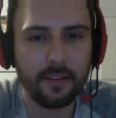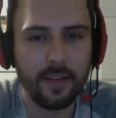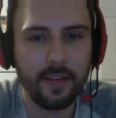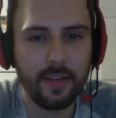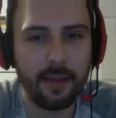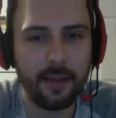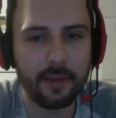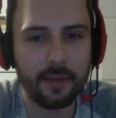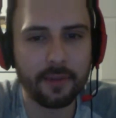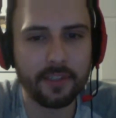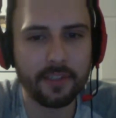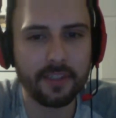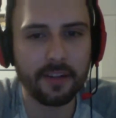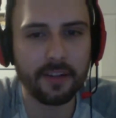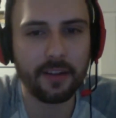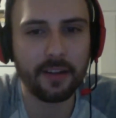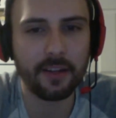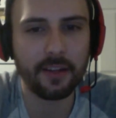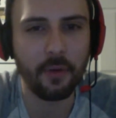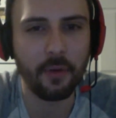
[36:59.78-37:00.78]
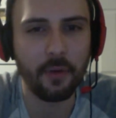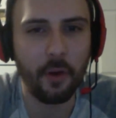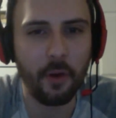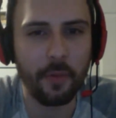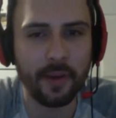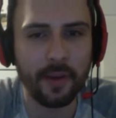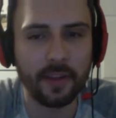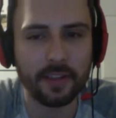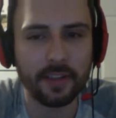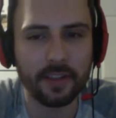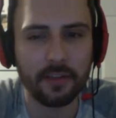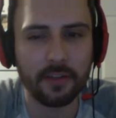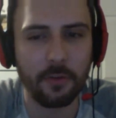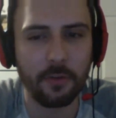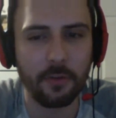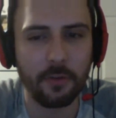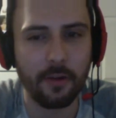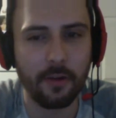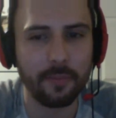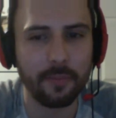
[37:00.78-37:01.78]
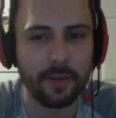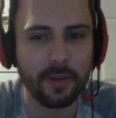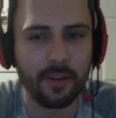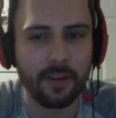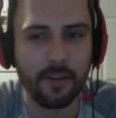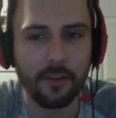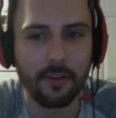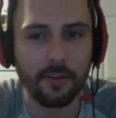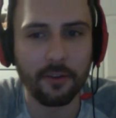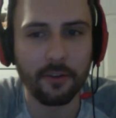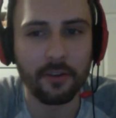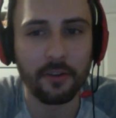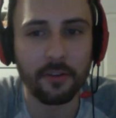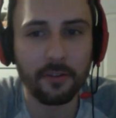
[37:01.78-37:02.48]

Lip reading: but he was still like, "You owe me." He's like, "You don't want me to owe you."